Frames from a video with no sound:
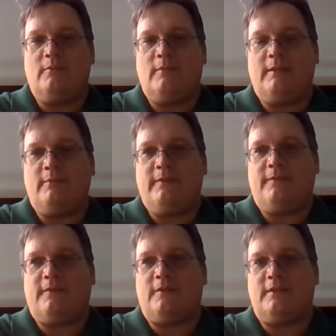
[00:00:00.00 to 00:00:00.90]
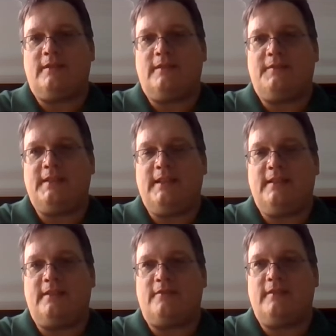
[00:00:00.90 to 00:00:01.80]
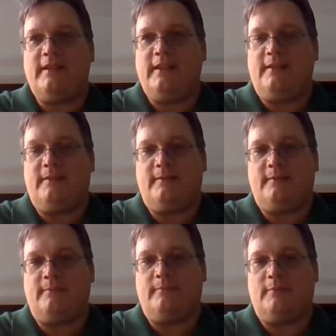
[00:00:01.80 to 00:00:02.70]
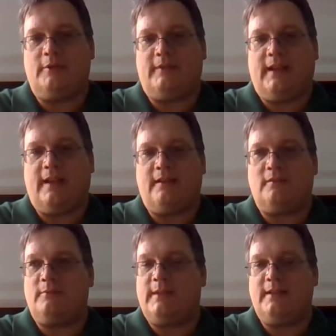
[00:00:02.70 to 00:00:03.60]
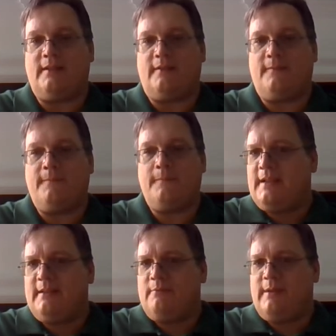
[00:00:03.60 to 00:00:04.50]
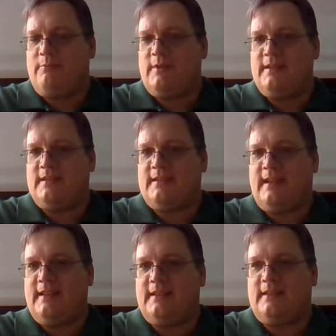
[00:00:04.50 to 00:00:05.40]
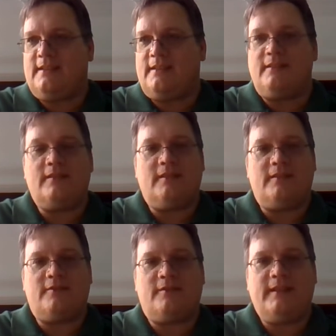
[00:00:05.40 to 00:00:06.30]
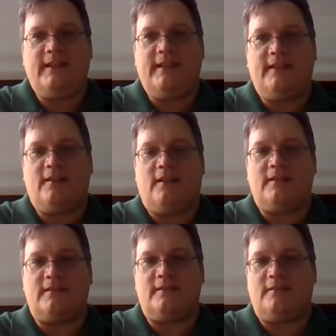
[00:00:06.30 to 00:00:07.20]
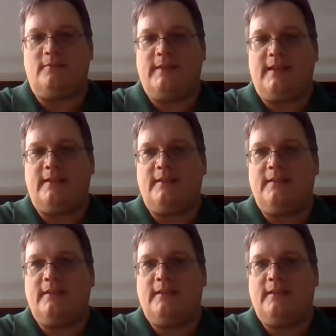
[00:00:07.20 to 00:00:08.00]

when we first have seen the tree moving out the window. But we wouldn't say that the tree causes the wind,